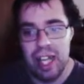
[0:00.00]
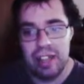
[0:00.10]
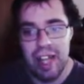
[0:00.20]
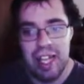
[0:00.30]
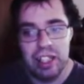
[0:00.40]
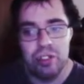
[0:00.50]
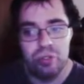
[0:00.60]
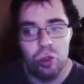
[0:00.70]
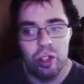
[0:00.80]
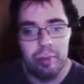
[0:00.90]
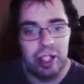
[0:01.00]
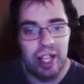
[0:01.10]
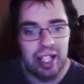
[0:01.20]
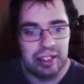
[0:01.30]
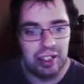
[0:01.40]
that is 4 amino
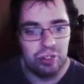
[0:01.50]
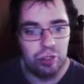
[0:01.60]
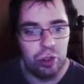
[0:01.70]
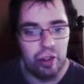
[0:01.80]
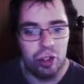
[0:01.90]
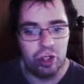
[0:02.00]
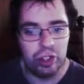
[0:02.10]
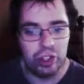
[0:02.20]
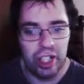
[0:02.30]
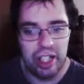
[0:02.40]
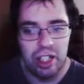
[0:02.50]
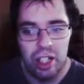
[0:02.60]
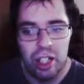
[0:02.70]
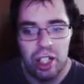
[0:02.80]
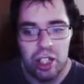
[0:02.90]
acids further along the chain.
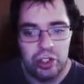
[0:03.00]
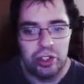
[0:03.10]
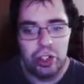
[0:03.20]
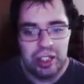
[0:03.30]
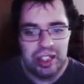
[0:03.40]
So as you can see